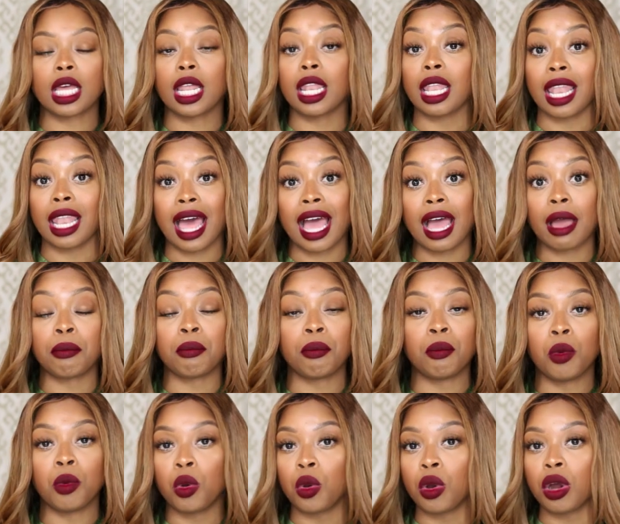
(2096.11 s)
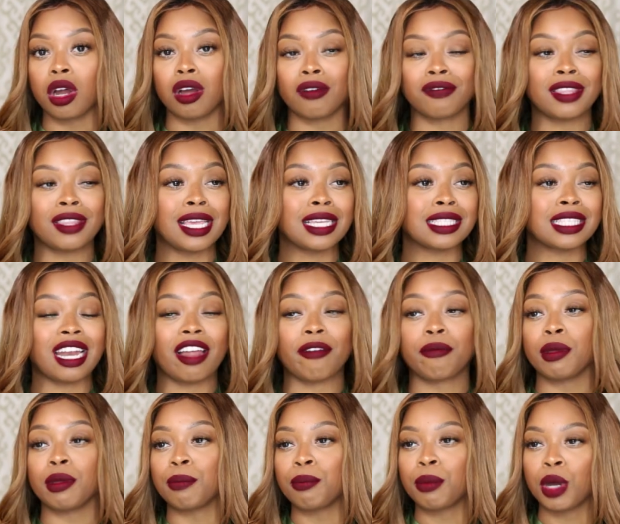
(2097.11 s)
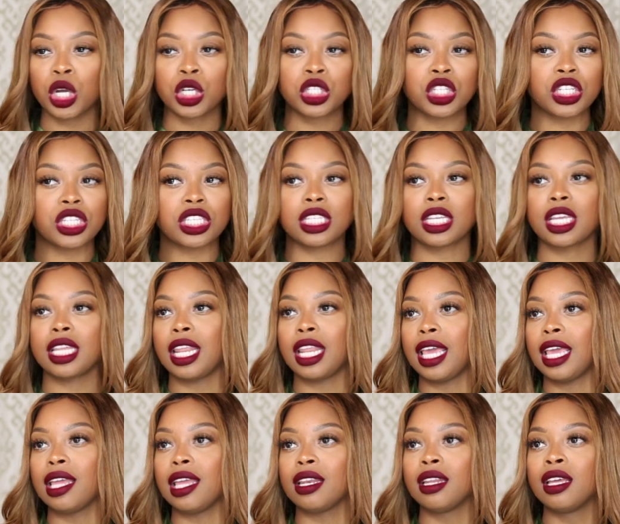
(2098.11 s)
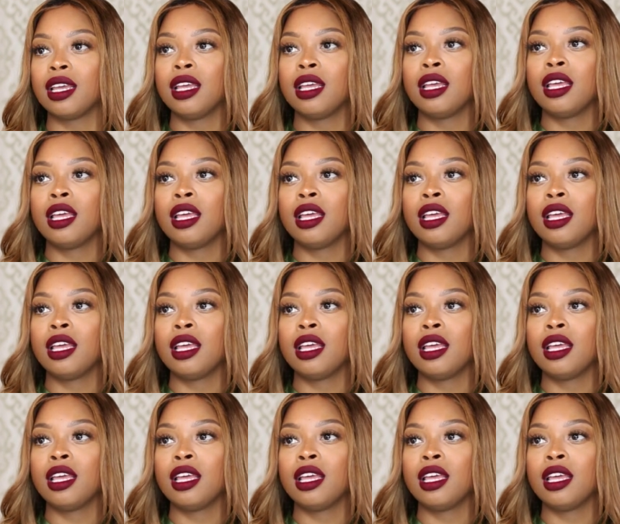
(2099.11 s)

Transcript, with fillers: a lot more of things that I've been purchasing, and